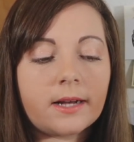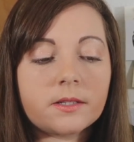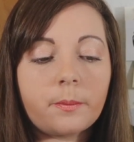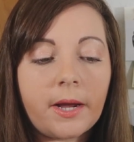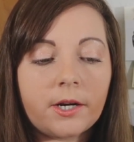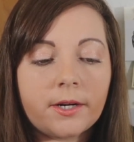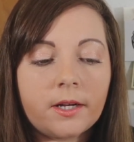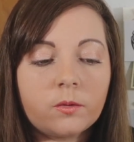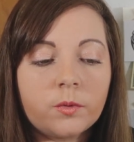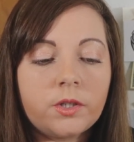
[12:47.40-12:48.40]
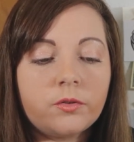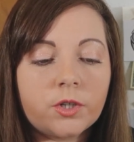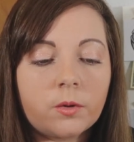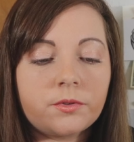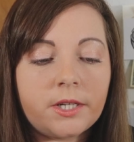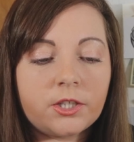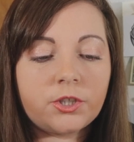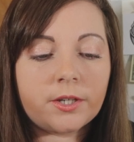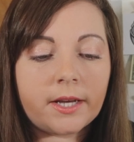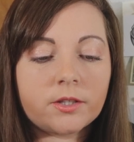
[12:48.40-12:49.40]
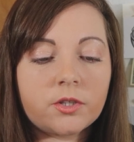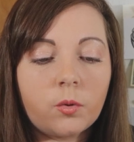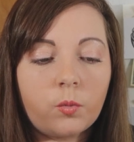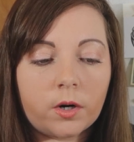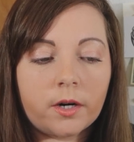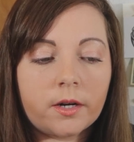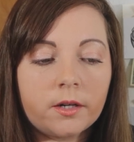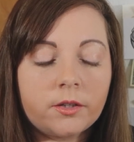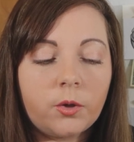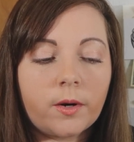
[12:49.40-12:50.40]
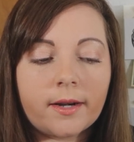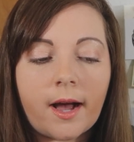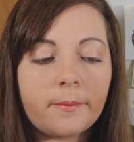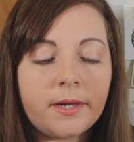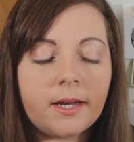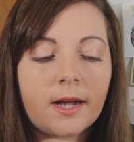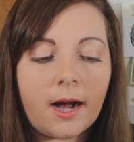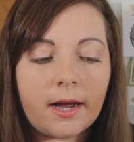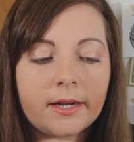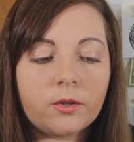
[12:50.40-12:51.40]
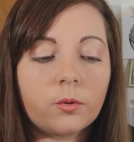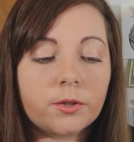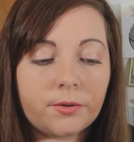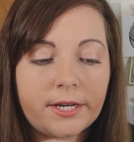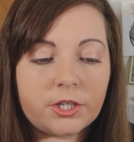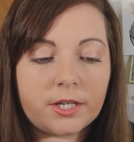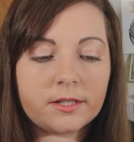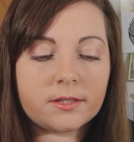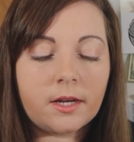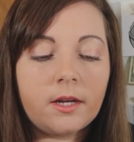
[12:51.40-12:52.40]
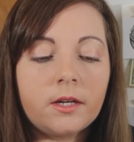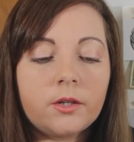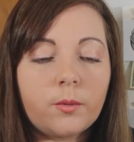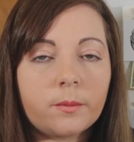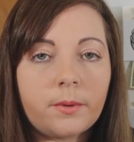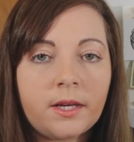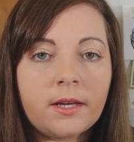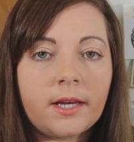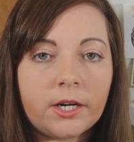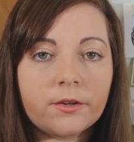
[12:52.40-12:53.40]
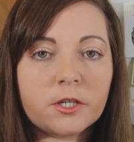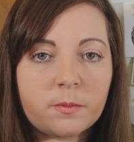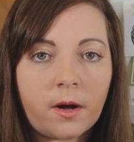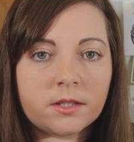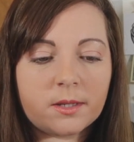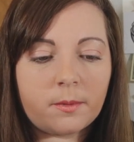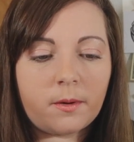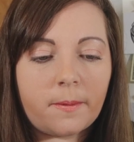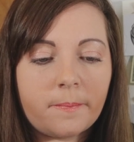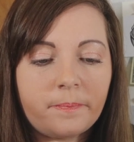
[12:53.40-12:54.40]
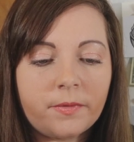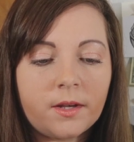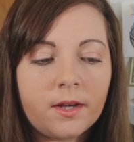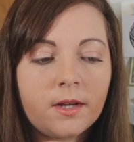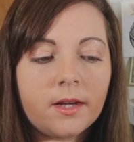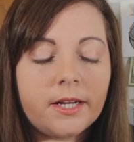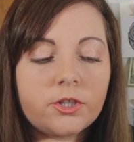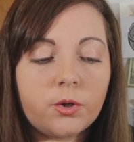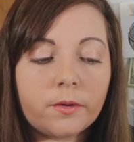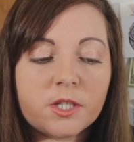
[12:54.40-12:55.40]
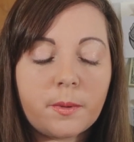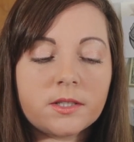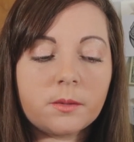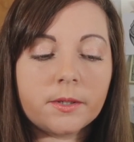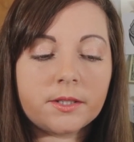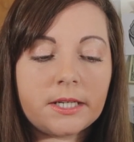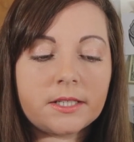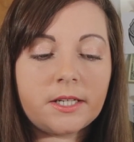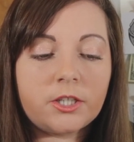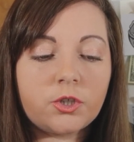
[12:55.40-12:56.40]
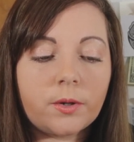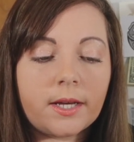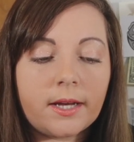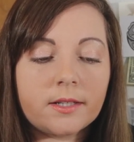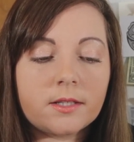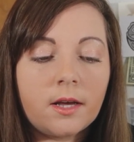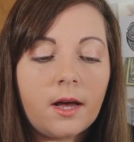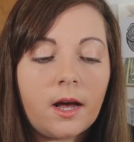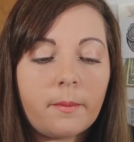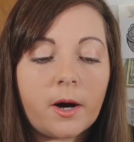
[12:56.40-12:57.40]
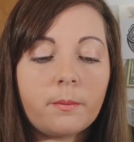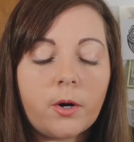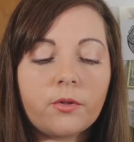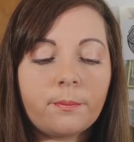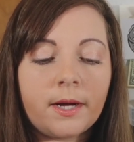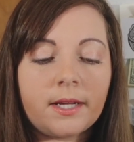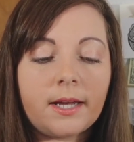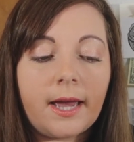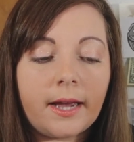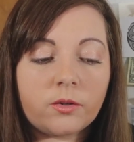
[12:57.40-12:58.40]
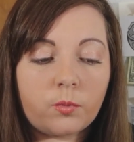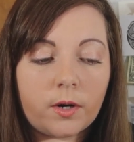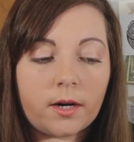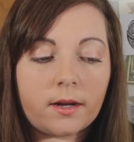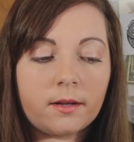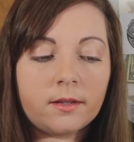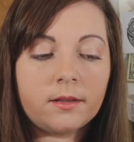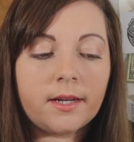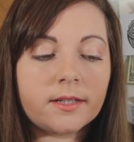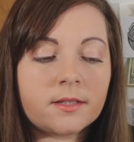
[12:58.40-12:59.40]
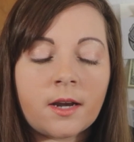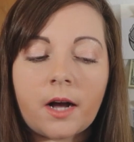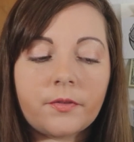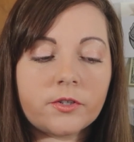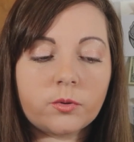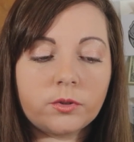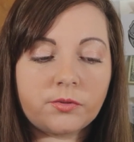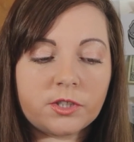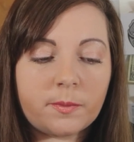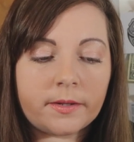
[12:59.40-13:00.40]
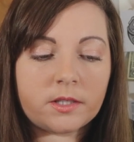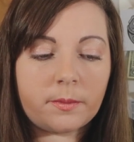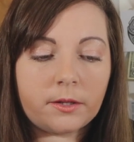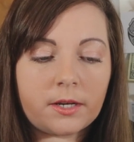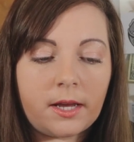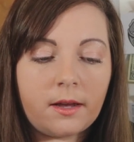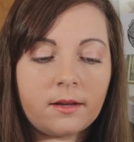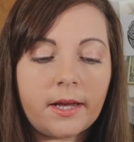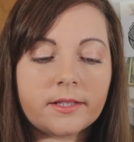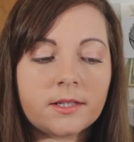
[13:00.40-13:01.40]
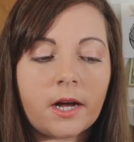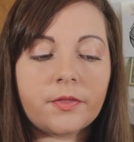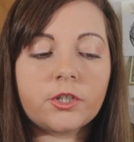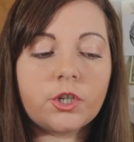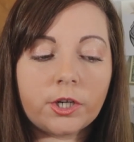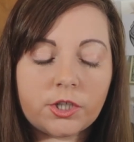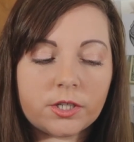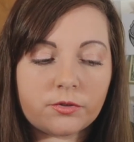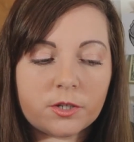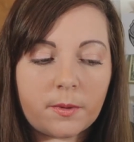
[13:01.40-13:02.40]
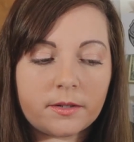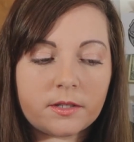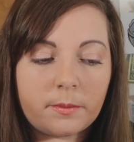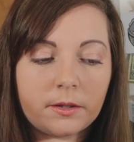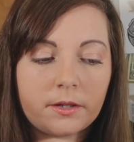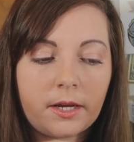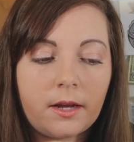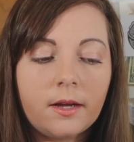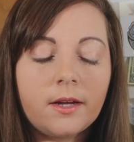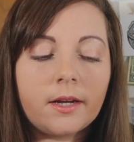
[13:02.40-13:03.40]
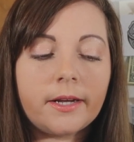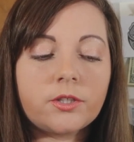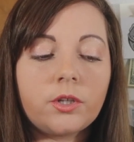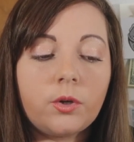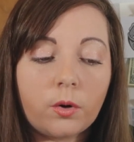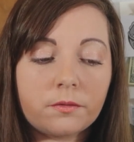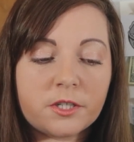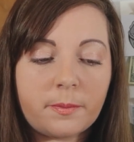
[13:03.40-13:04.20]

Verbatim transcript: As a parent, when you don't teach your kids to work, you are not being kind or gracious. You are being irresponsible. It's your responsibility to teach your kids about both money and work. It's not the school's responsibility. It's not the church's responsibility. It's your